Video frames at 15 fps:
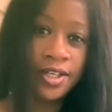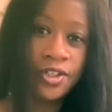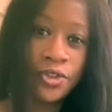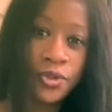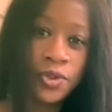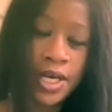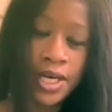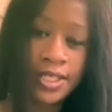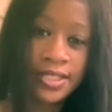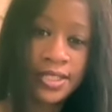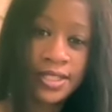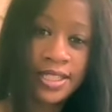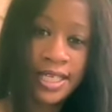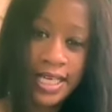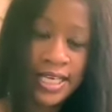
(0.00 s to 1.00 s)
Do not
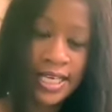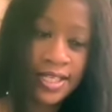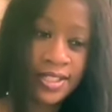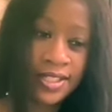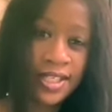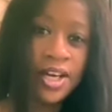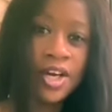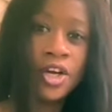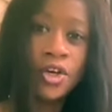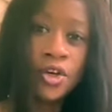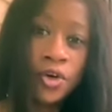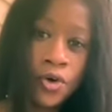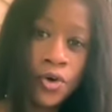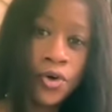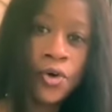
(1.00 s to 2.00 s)
take it.
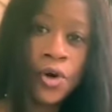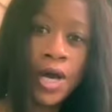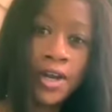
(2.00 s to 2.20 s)
Go